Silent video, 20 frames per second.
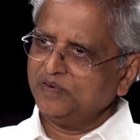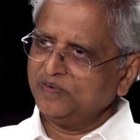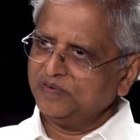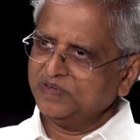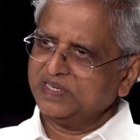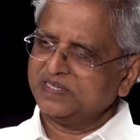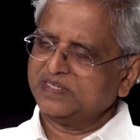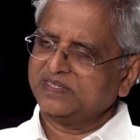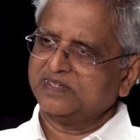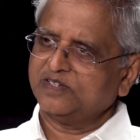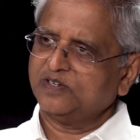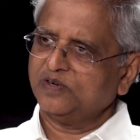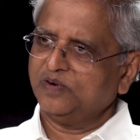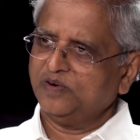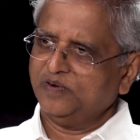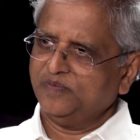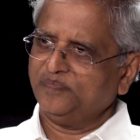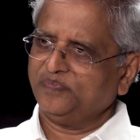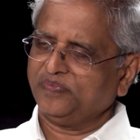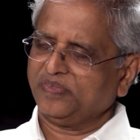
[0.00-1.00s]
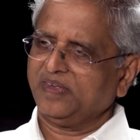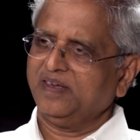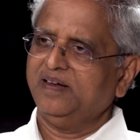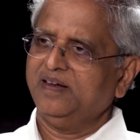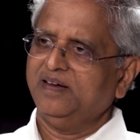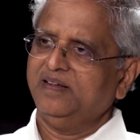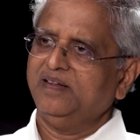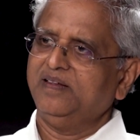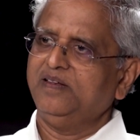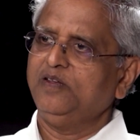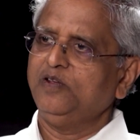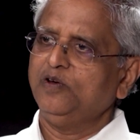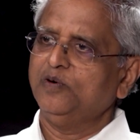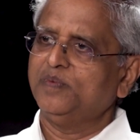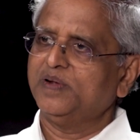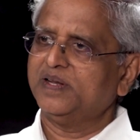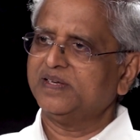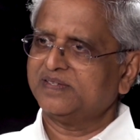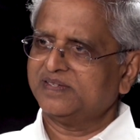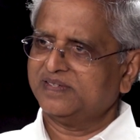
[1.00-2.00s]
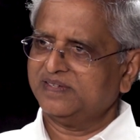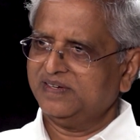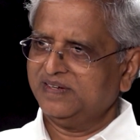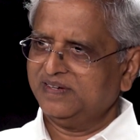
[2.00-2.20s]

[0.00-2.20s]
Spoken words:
you just show numerous